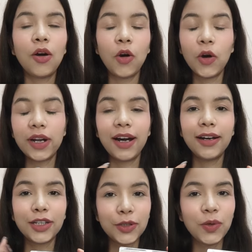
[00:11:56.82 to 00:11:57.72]
or a
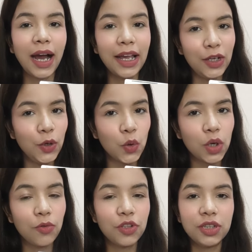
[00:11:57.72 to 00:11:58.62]
new eye
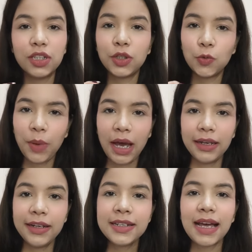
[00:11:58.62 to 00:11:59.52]
look with the new
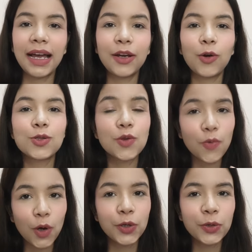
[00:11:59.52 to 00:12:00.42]
palettes. I also
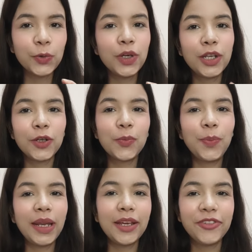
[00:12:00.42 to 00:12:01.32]
want to, you know,
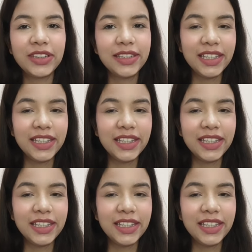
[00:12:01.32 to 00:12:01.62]
play with